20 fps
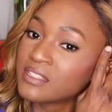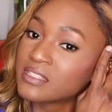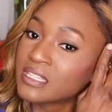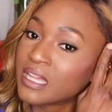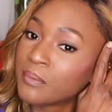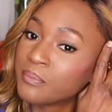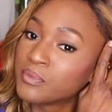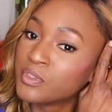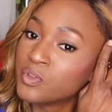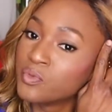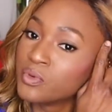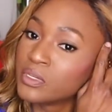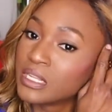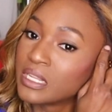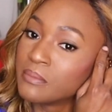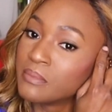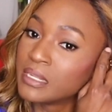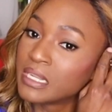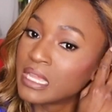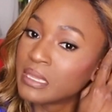this up, you wouldn't
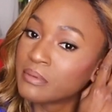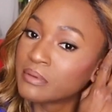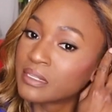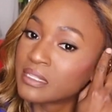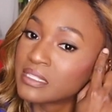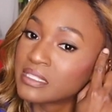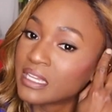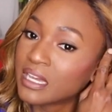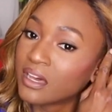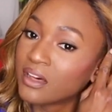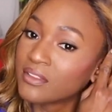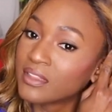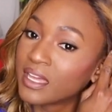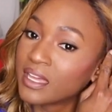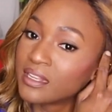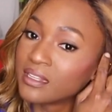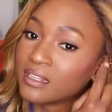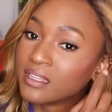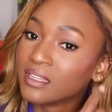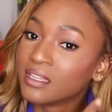have been able to tell
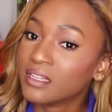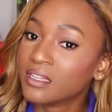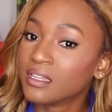that